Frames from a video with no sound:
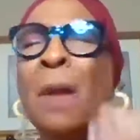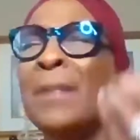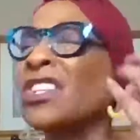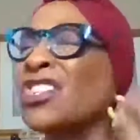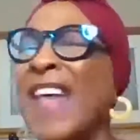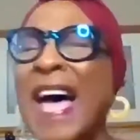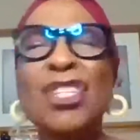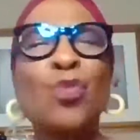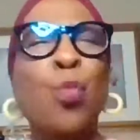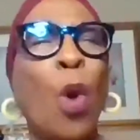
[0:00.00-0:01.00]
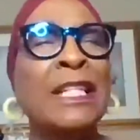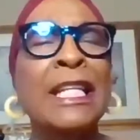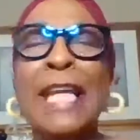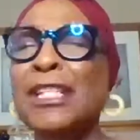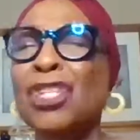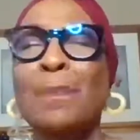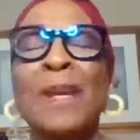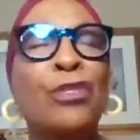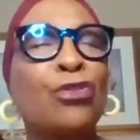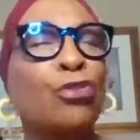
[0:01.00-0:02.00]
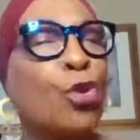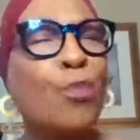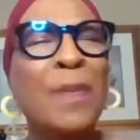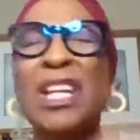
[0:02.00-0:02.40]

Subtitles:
because that's what gets me through,